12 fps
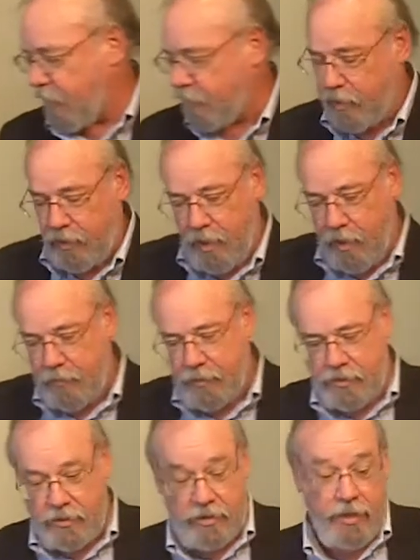Anthony
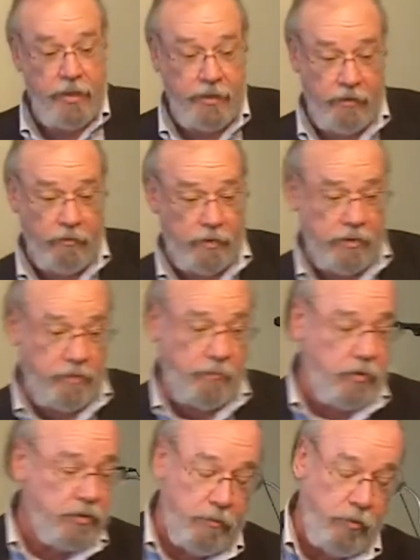Hopkins said it was the
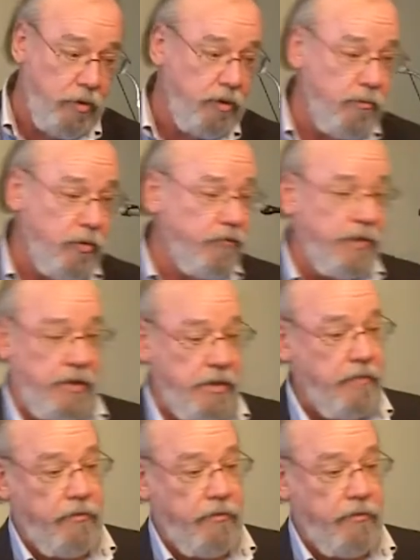most important movie he's